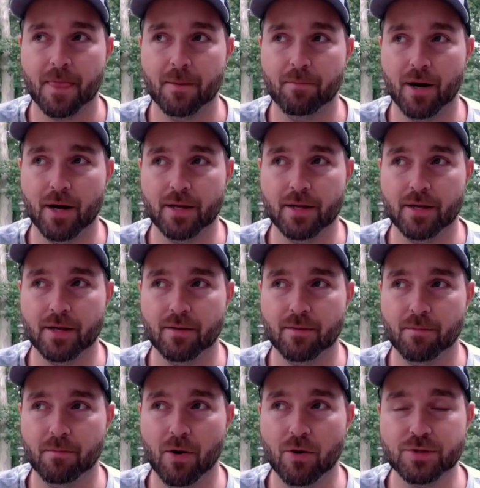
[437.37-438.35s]
But
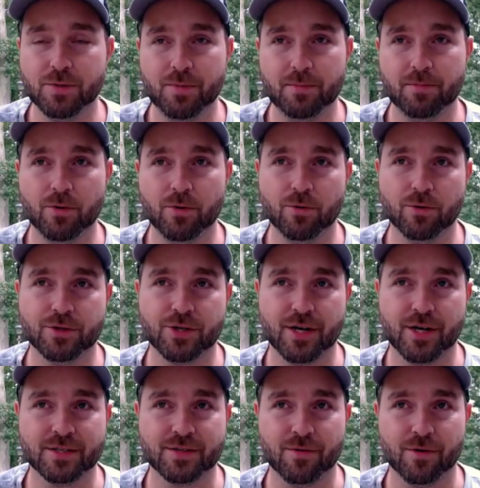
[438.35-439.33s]
most people who are
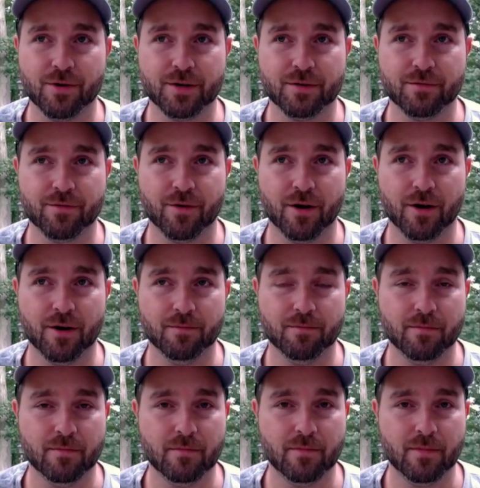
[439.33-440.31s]
transferring
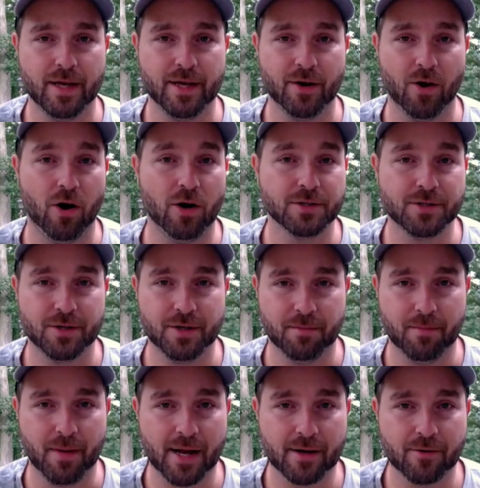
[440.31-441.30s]
from an
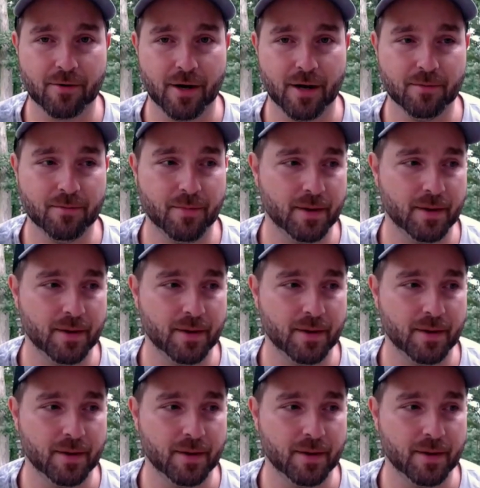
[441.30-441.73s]
alternate background,